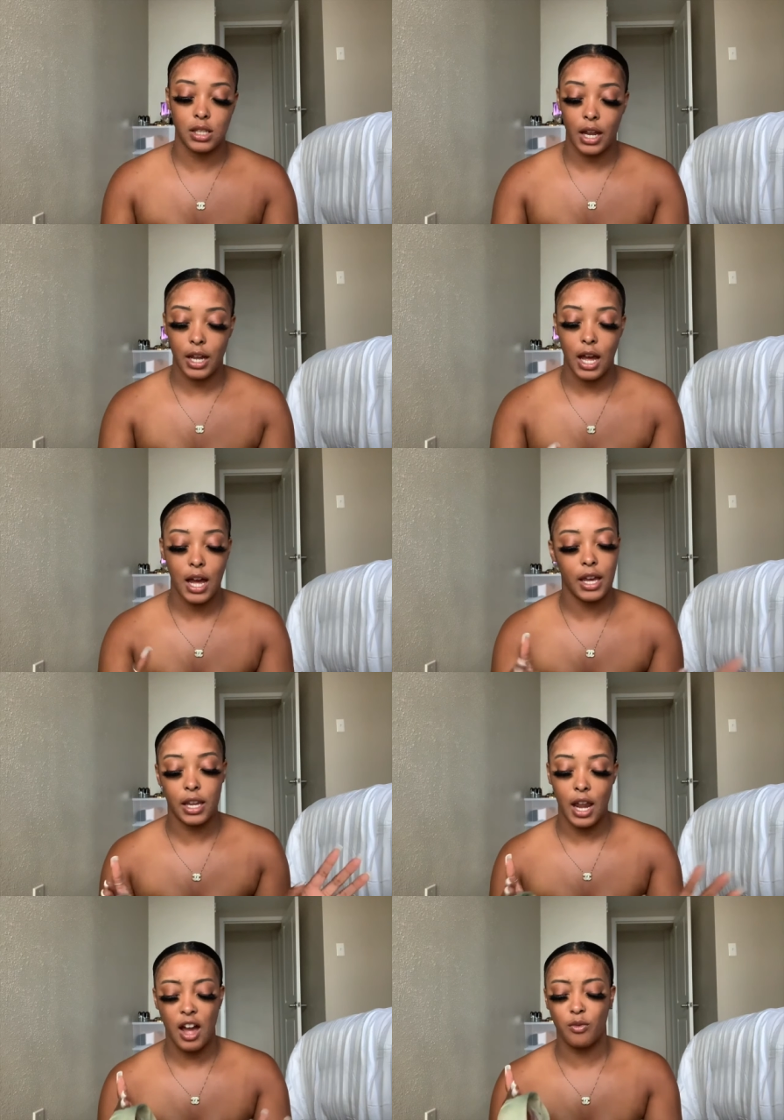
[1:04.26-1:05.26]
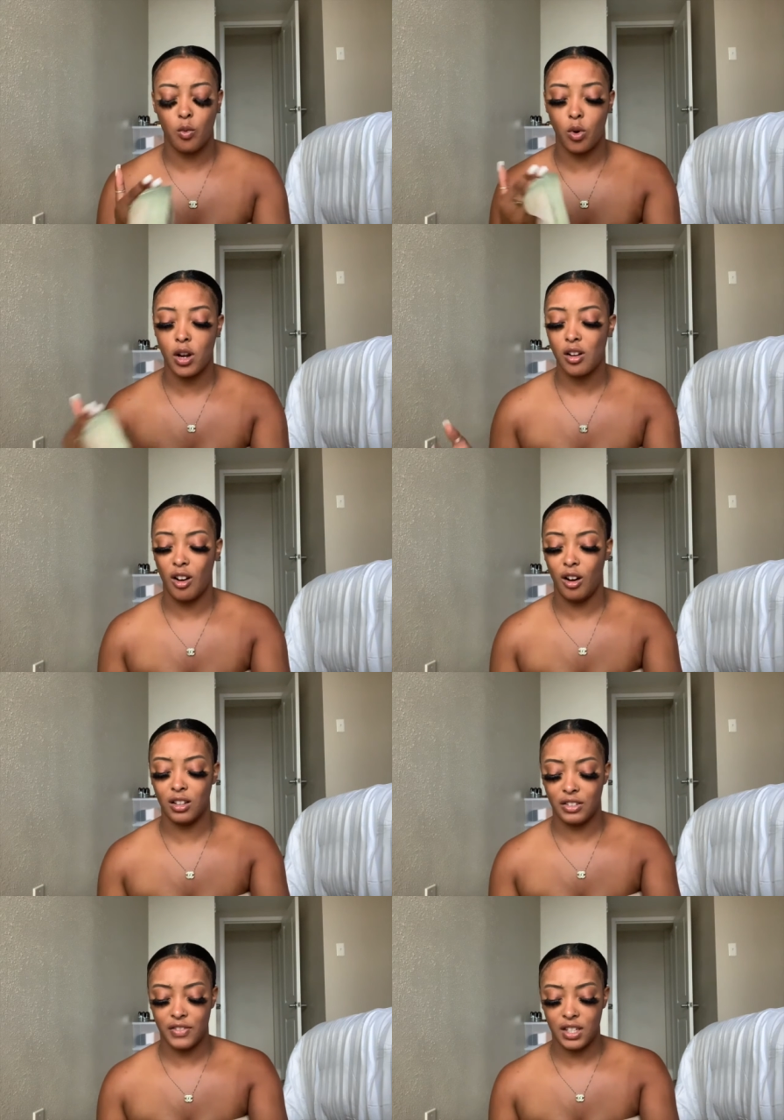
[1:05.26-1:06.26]
I got, and I've worn
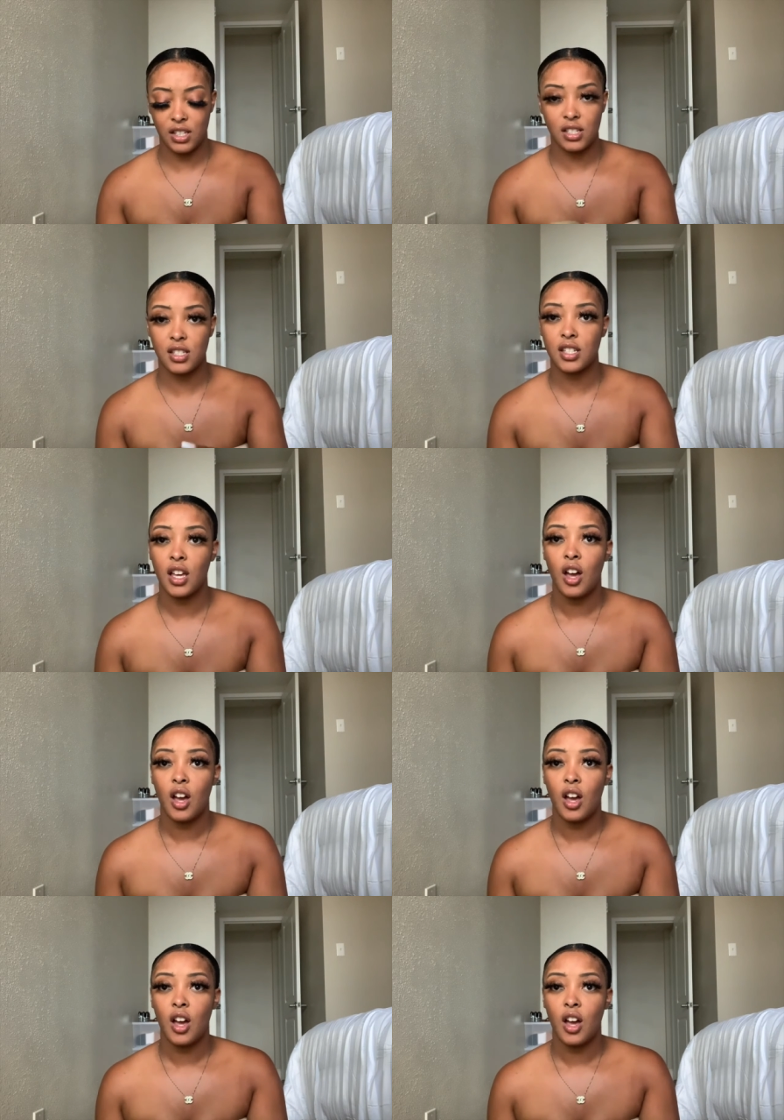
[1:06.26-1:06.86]
all of these